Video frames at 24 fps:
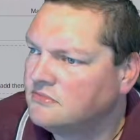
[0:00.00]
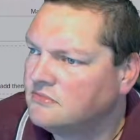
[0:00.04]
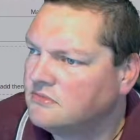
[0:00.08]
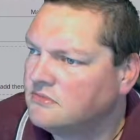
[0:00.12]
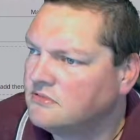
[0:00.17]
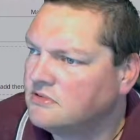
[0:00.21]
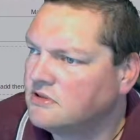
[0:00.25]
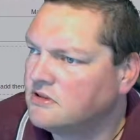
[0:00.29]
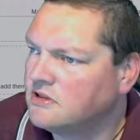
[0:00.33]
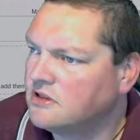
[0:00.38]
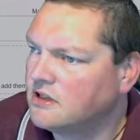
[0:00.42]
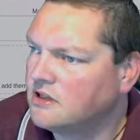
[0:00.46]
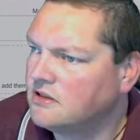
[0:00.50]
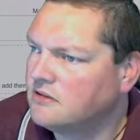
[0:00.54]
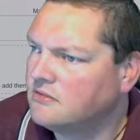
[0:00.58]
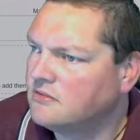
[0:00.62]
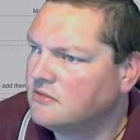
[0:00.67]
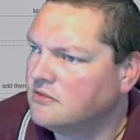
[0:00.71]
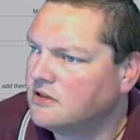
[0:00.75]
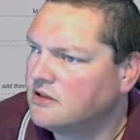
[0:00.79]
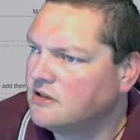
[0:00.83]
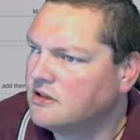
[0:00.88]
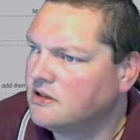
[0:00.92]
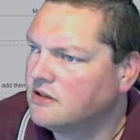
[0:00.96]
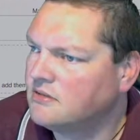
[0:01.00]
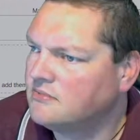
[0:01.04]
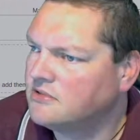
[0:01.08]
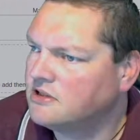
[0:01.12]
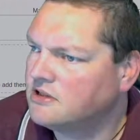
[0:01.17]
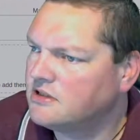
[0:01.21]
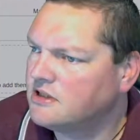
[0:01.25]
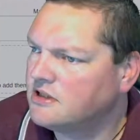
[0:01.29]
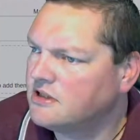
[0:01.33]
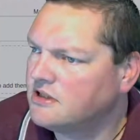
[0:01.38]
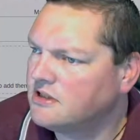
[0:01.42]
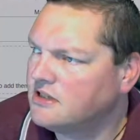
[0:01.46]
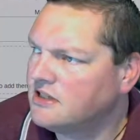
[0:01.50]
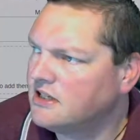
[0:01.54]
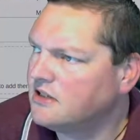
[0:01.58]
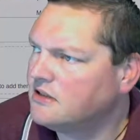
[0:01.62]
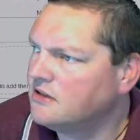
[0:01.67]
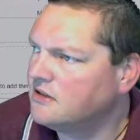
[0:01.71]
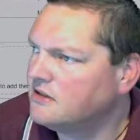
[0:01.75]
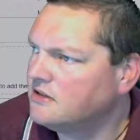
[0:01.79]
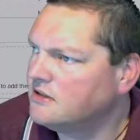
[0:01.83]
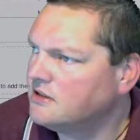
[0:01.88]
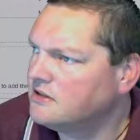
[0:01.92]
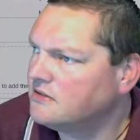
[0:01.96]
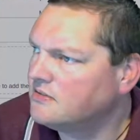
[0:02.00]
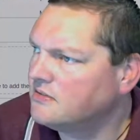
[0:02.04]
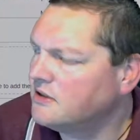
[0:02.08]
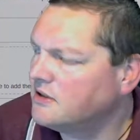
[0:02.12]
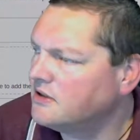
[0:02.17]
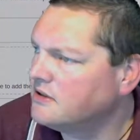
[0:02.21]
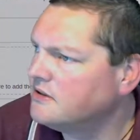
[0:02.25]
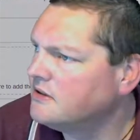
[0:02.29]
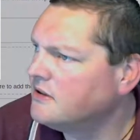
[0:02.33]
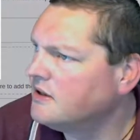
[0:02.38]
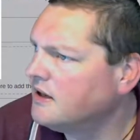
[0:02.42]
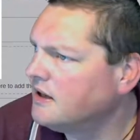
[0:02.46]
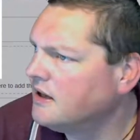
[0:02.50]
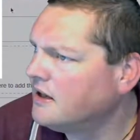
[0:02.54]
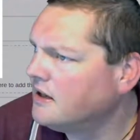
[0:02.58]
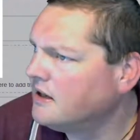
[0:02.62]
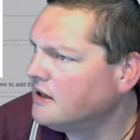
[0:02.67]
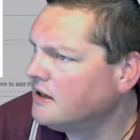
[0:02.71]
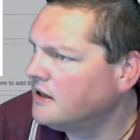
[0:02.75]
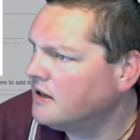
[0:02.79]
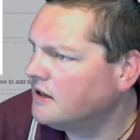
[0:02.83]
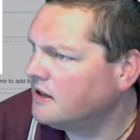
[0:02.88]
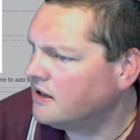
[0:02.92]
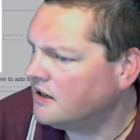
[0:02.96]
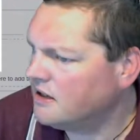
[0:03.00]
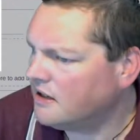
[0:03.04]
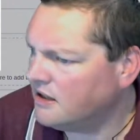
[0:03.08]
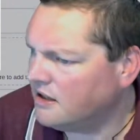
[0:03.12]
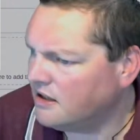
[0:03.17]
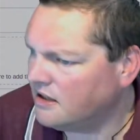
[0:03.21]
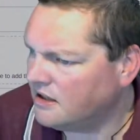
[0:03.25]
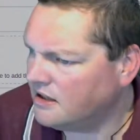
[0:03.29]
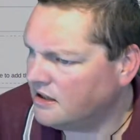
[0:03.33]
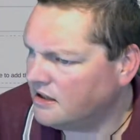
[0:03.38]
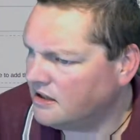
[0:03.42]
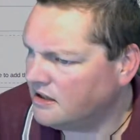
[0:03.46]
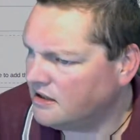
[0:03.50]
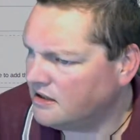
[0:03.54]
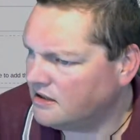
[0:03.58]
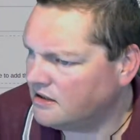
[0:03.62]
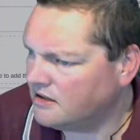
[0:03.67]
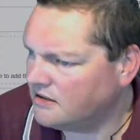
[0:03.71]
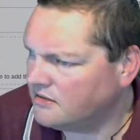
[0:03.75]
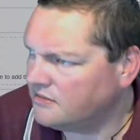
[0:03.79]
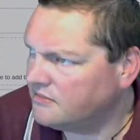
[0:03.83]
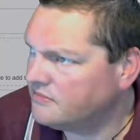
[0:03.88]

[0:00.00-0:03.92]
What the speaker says: Okay, well, I'm just going to download this one, and